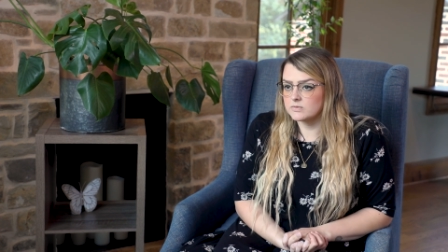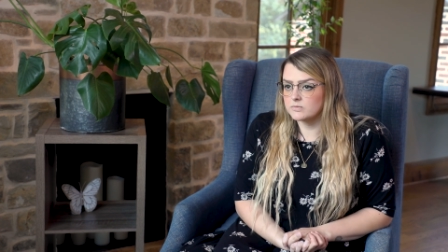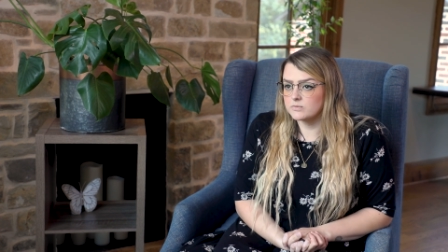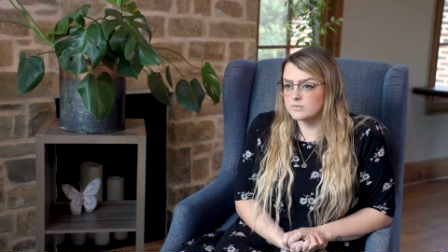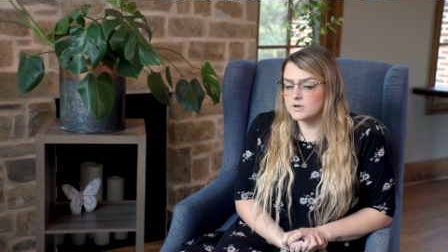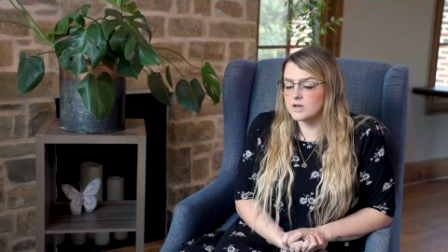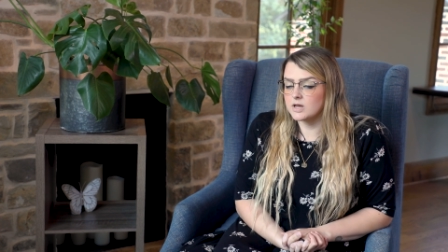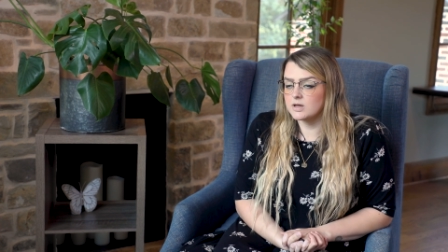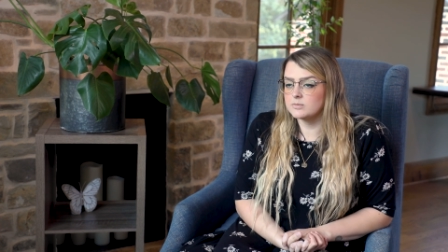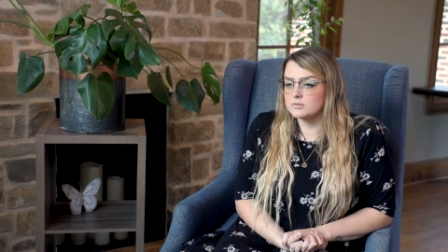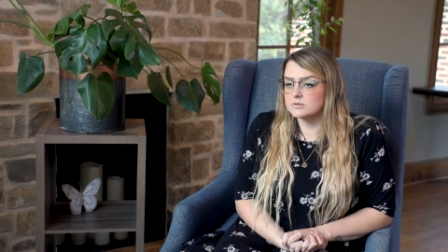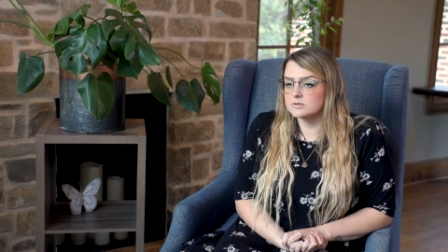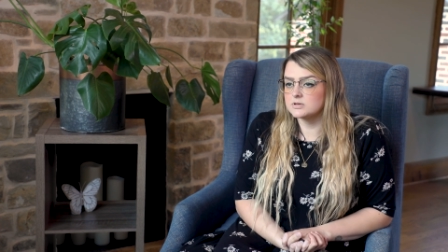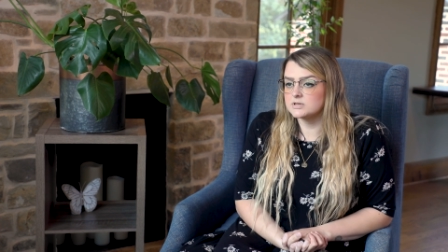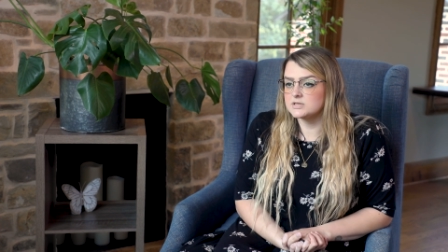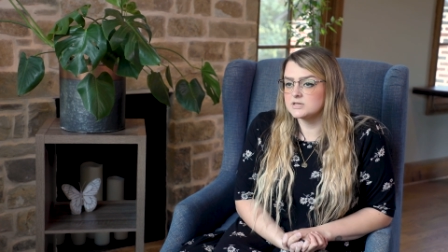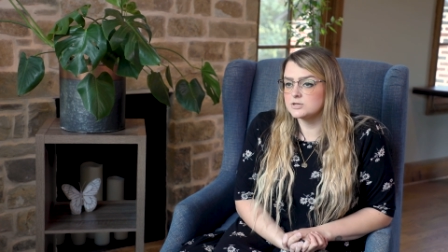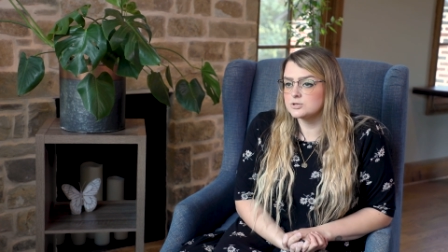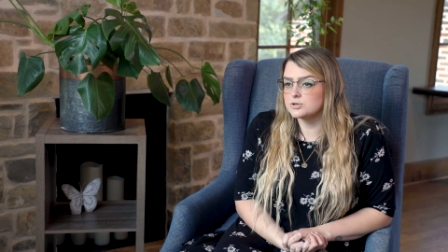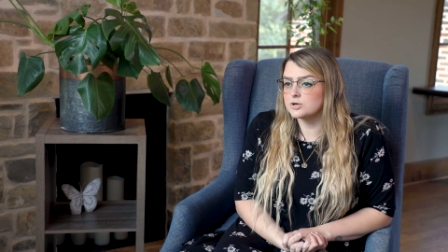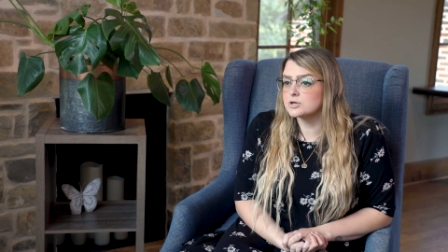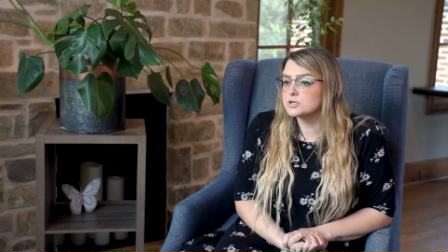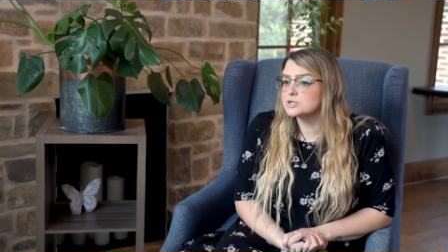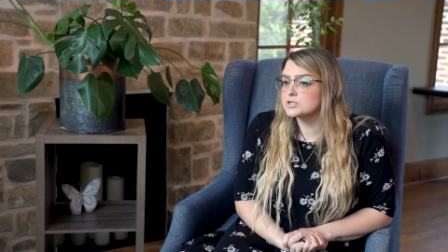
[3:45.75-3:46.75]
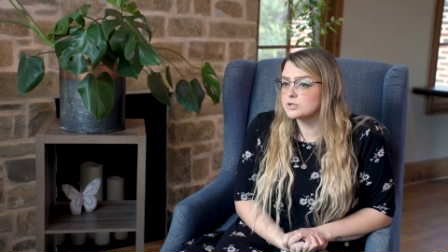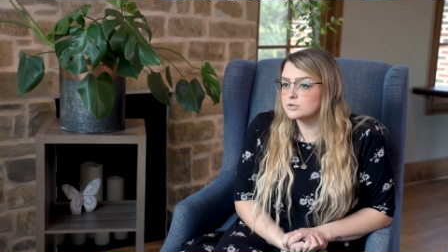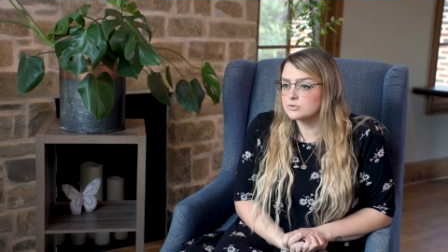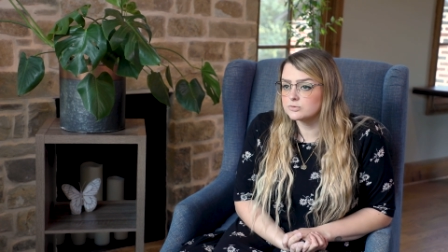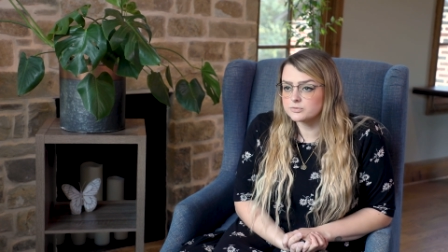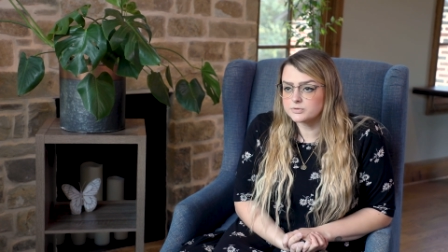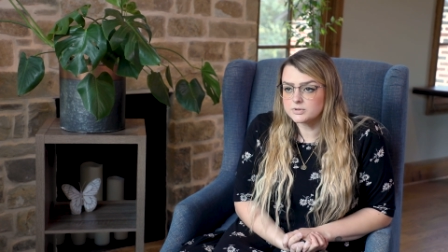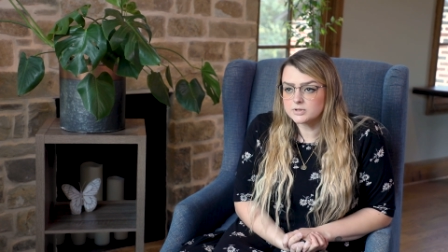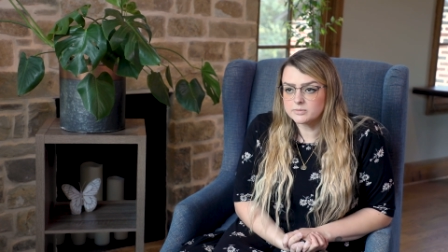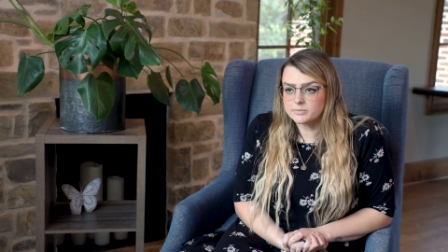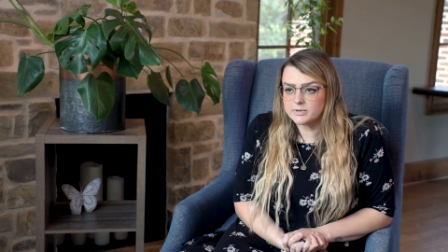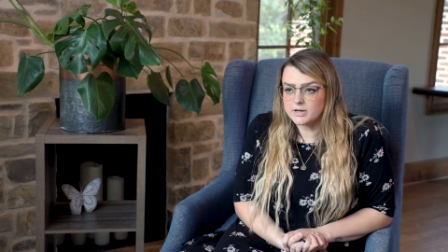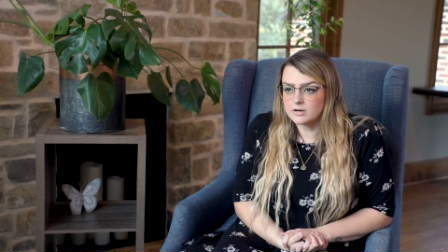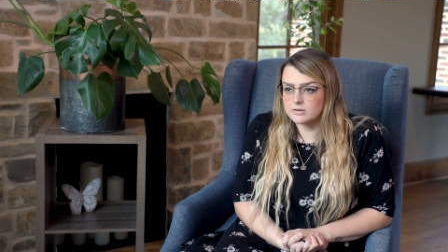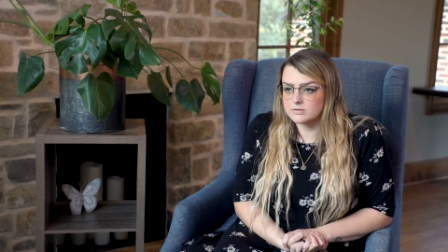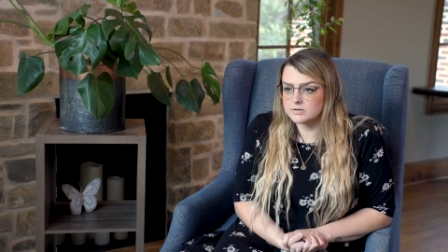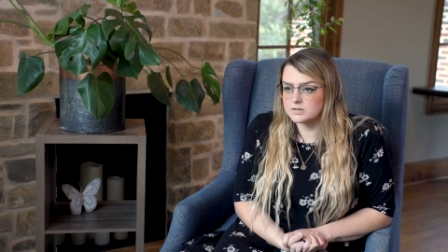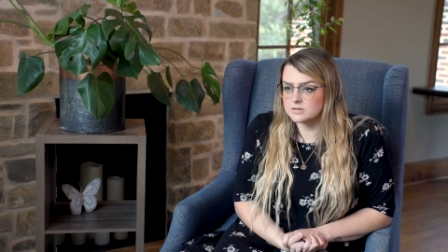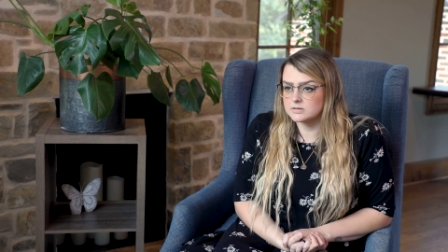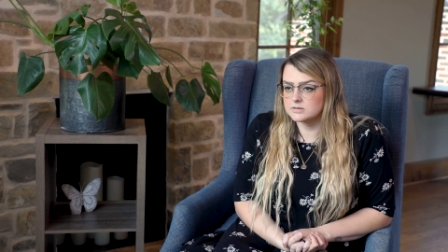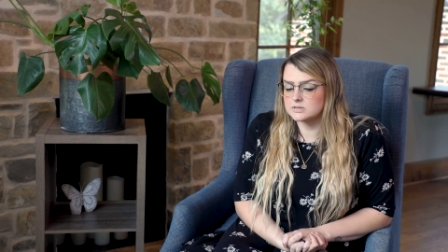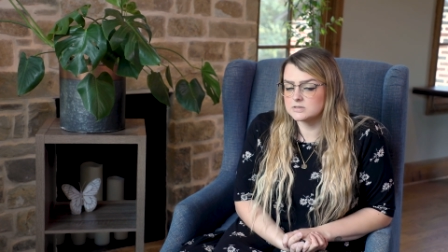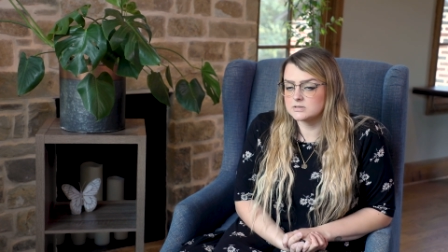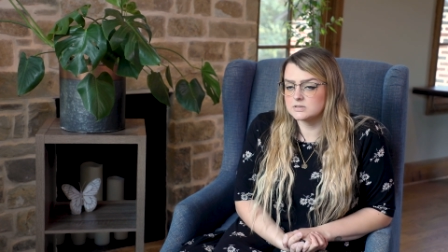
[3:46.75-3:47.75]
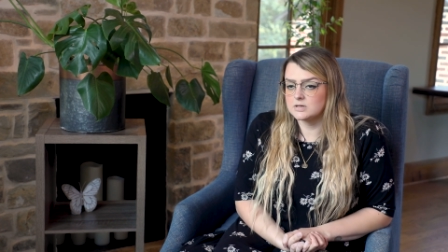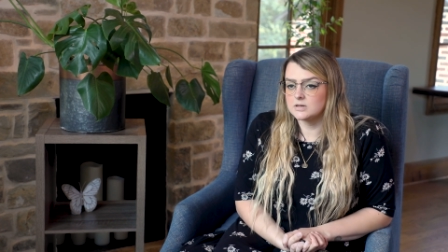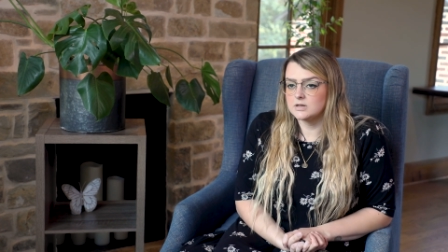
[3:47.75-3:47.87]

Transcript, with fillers: and we're able to teach our children about it.